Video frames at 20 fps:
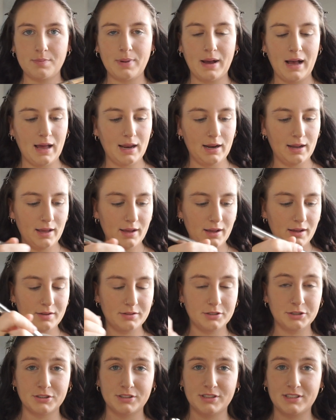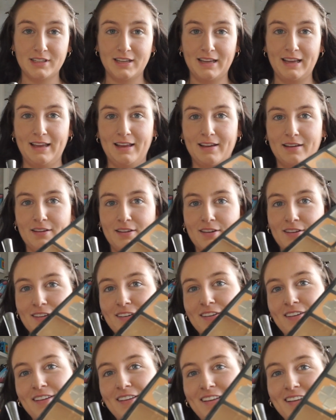palette. You can see
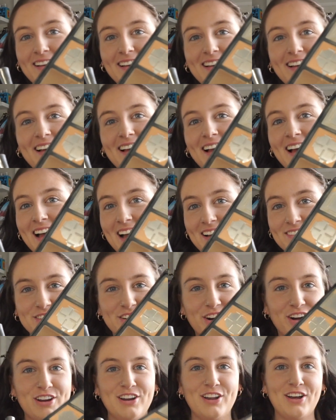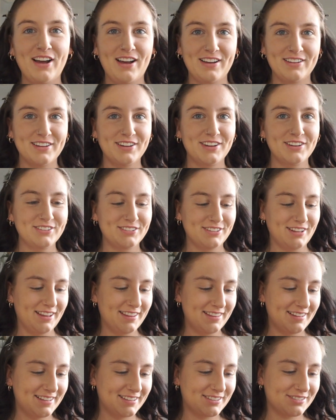I've got a lot of use out of
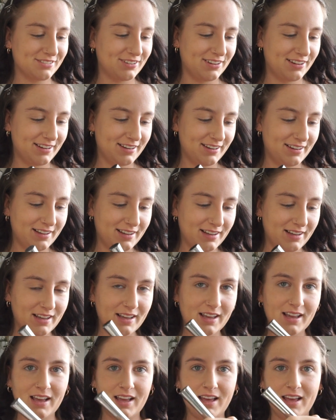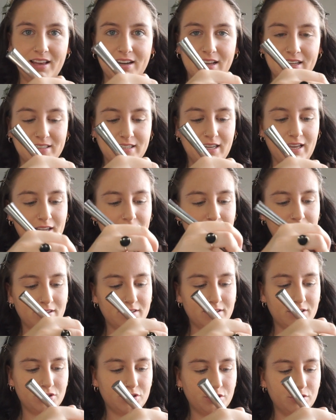this one. And I take
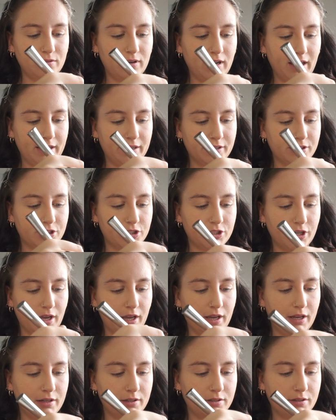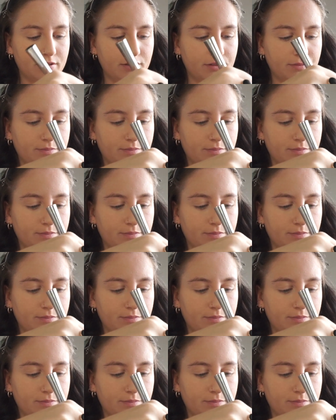the two lighter shades